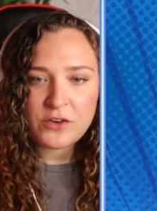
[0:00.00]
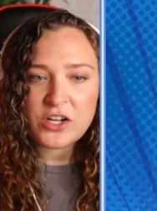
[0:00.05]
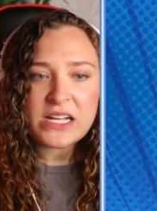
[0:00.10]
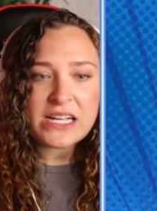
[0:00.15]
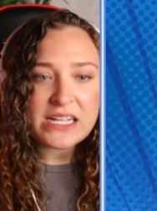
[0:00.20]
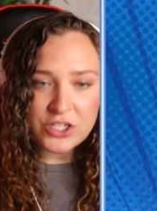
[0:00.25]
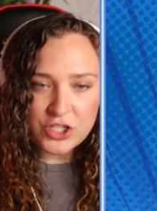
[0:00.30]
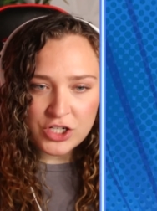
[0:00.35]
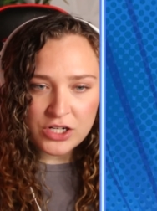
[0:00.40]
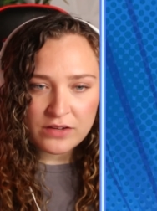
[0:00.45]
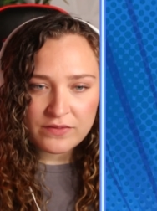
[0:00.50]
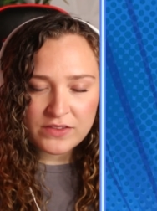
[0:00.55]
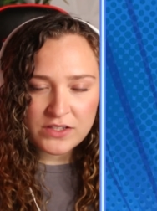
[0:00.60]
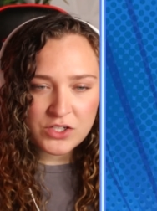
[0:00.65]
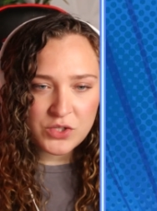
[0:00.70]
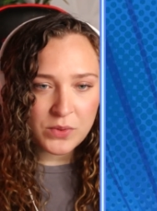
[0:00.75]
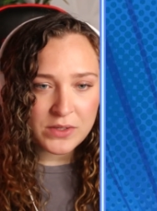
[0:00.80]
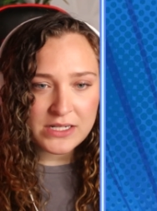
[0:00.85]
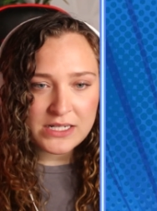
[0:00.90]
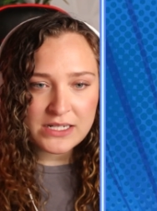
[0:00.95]
for each of the
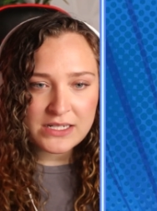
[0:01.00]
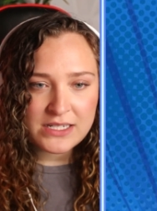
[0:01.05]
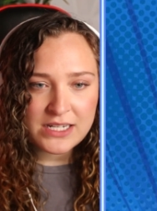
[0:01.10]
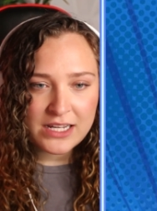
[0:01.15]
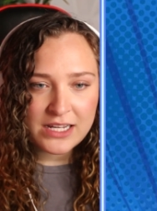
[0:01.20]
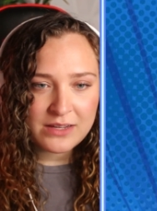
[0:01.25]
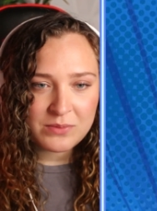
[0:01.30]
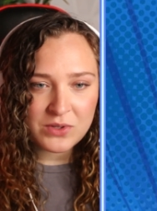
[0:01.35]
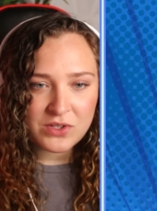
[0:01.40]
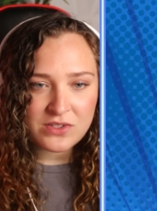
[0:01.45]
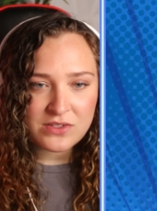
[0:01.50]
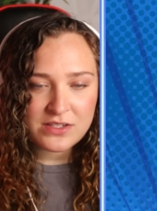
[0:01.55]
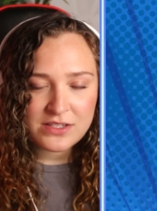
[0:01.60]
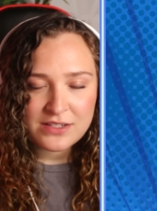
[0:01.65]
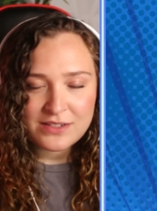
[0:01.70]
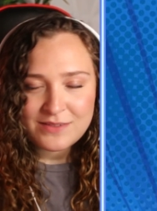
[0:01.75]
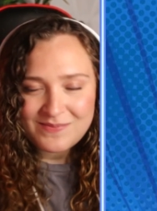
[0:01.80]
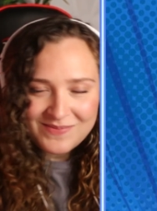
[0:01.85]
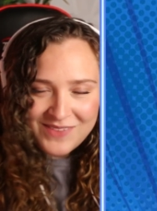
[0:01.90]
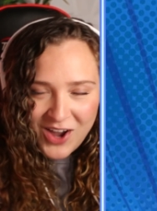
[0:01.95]
20
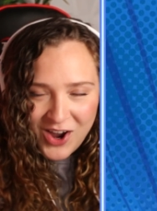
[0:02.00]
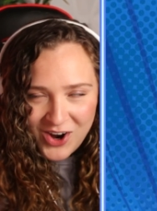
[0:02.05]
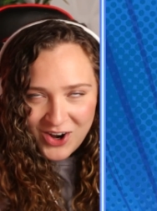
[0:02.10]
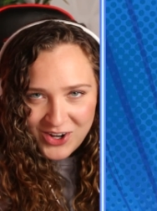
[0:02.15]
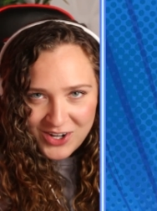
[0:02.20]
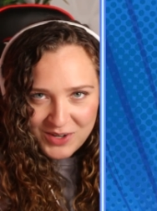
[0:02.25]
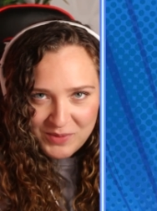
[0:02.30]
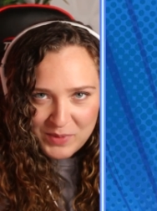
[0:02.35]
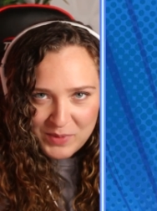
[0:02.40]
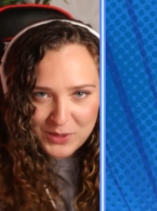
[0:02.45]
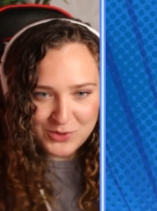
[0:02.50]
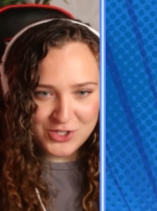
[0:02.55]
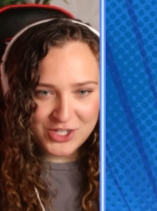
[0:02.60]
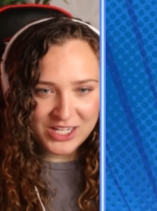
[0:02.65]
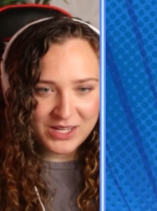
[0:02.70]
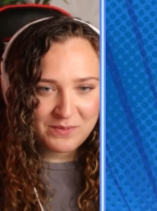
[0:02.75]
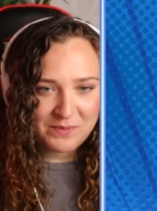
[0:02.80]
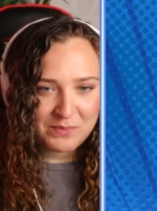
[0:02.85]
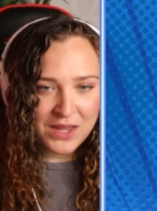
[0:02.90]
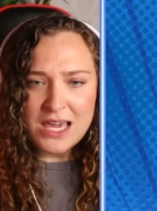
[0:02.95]
tables. Heart
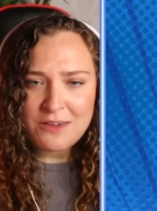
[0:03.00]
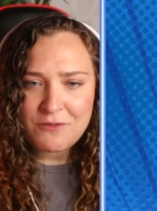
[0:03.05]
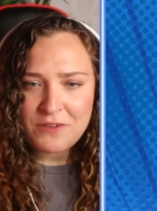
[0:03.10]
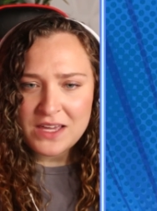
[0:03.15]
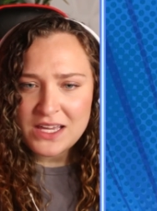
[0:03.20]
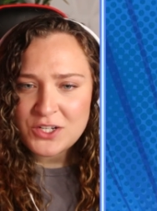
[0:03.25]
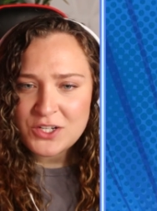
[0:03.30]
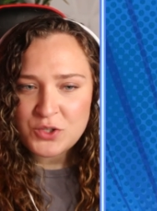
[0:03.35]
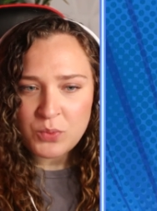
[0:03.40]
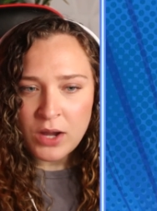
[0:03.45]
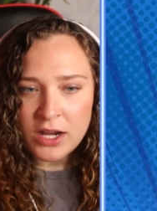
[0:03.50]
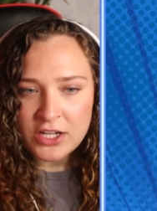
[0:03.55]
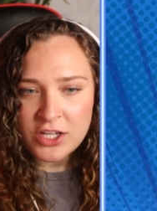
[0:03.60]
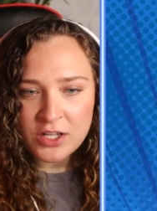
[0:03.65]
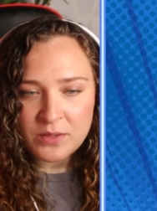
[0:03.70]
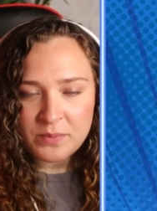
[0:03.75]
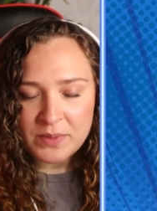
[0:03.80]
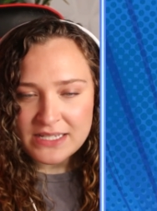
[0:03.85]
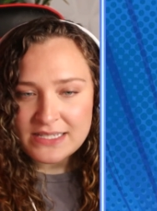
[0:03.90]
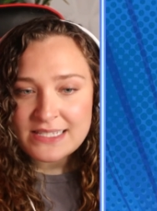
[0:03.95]
emoji. If each one
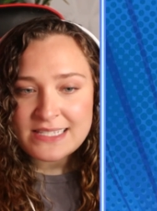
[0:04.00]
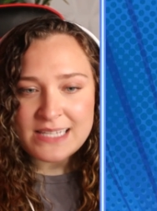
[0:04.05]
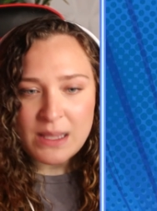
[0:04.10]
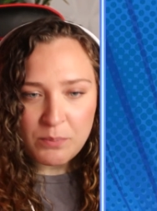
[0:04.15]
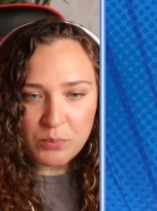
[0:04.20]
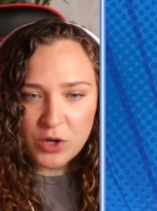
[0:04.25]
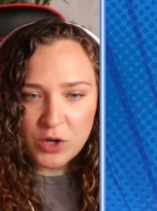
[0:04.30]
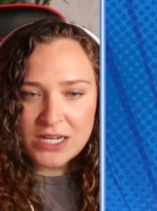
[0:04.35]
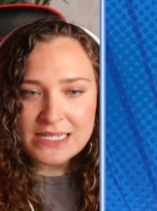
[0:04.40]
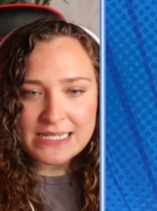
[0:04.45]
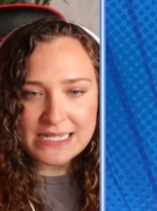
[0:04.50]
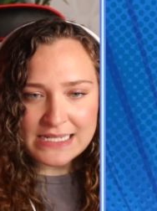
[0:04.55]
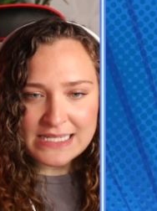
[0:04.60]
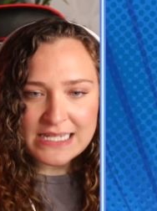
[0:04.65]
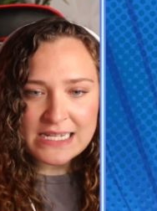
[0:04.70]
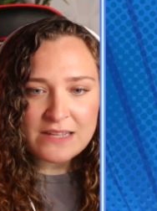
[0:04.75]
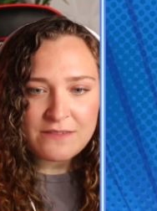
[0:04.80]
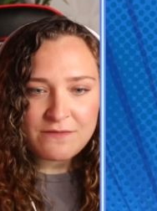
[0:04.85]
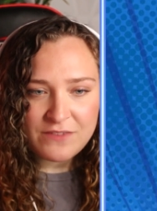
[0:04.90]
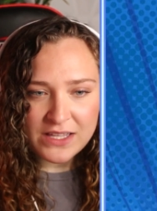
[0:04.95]
could be a separate
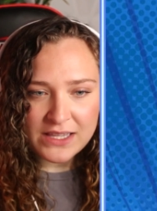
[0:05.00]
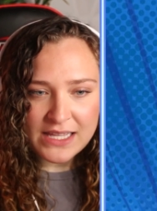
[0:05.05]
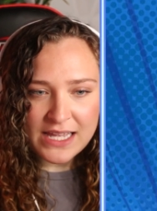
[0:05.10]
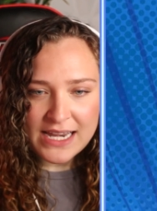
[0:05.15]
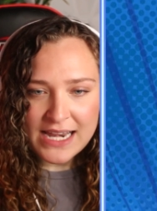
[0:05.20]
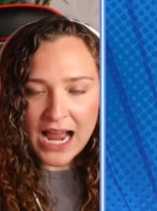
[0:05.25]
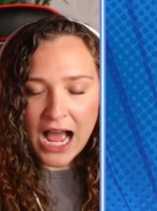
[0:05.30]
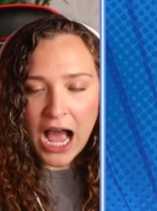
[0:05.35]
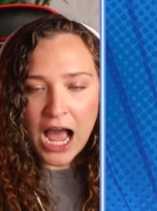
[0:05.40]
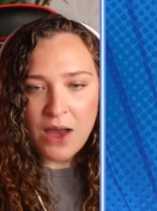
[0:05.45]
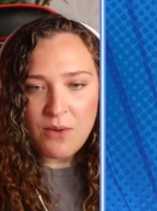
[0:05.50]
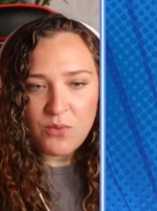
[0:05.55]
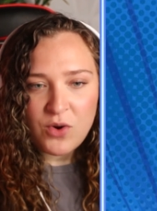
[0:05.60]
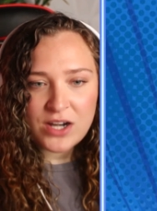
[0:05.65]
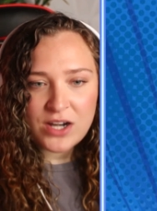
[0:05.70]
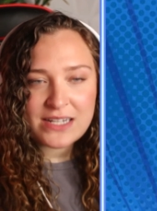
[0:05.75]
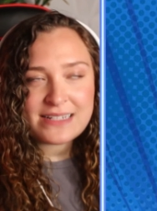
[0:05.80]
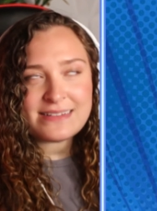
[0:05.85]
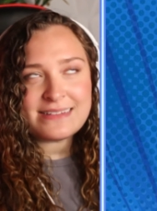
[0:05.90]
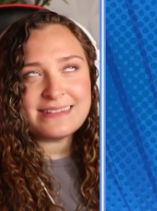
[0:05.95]
Disney villain, I
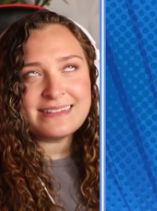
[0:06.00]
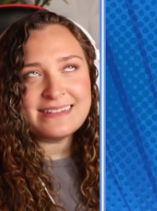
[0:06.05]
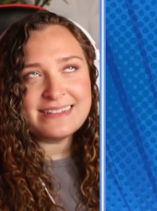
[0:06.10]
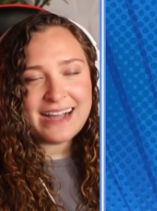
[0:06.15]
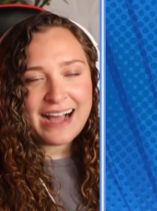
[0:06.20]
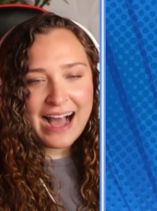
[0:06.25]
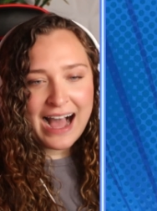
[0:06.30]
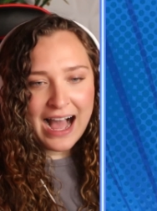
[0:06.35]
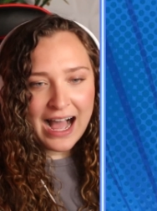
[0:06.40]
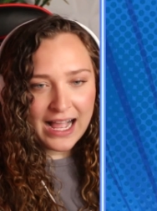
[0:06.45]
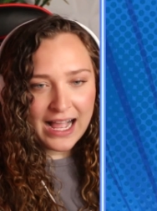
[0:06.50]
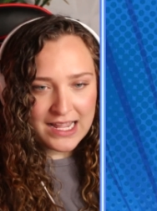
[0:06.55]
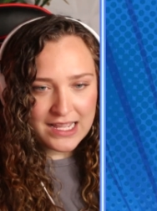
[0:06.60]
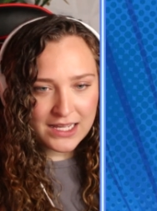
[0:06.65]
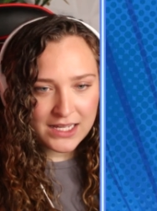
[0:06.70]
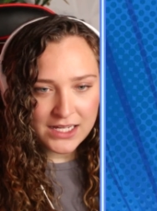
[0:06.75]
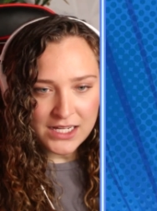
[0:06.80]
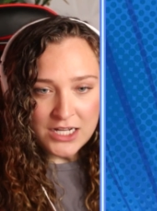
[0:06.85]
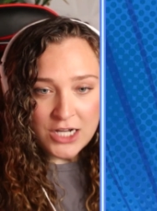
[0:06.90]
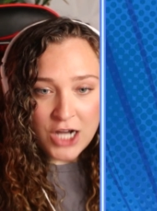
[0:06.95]
would
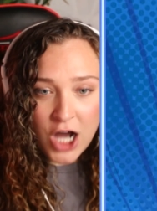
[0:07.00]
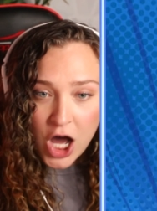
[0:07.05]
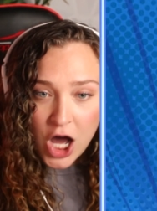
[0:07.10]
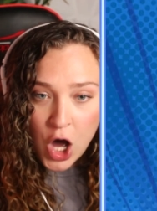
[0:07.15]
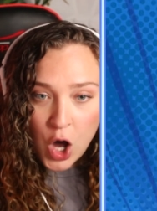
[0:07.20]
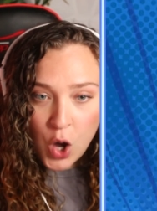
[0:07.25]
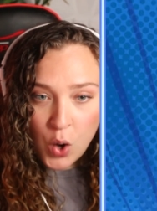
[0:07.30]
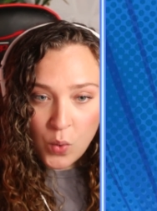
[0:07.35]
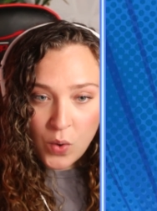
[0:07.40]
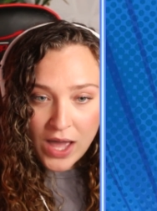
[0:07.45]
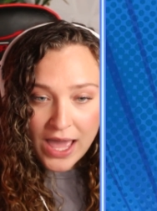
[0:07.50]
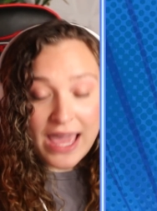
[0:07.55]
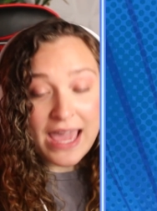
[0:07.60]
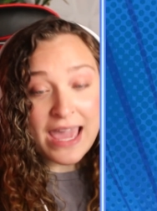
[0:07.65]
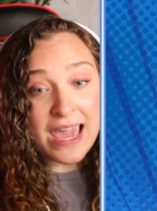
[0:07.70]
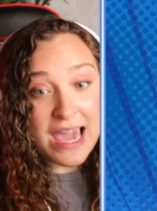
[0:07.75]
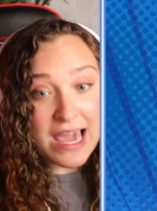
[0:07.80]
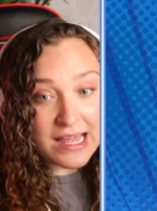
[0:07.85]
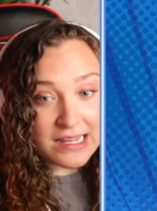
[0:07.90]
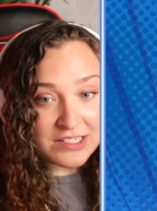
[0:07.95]
die. Oh,
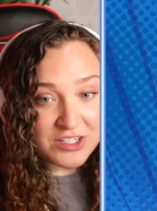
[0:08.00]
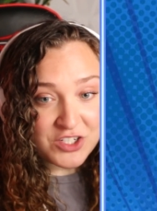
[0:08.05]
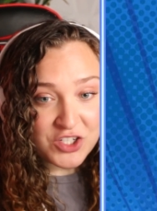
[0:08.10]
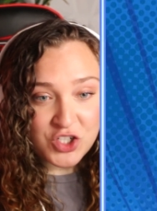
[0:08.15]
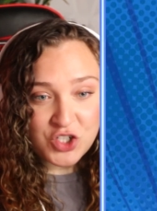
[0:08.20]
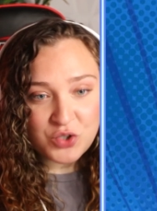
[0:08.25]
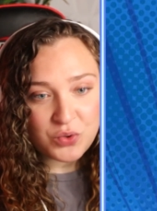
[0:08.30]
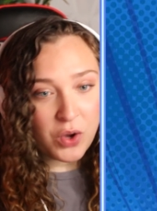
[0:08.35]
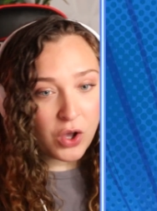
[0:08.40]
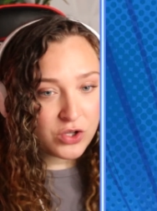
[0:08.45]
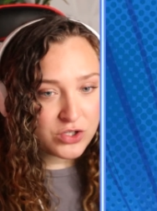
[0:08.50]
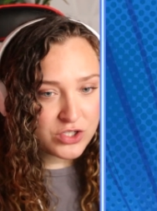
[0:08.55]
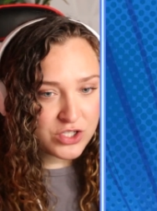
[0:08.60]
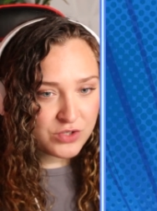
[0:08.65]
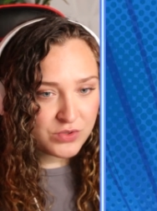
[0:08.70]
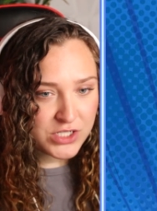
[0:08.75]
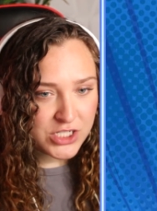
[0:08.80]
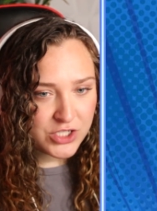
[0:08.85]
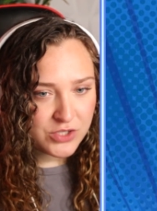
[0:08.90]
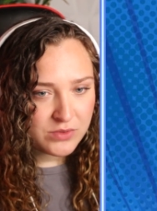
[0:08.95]
and could you
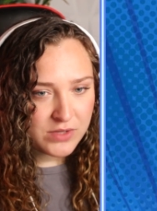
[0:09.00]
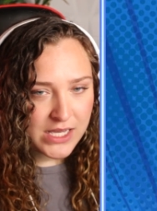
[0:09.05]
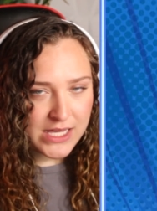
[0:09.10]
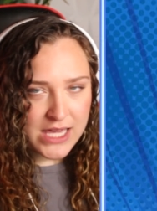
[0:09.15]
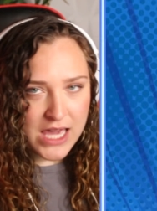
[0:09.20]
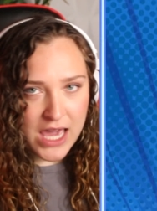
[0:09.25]
also do a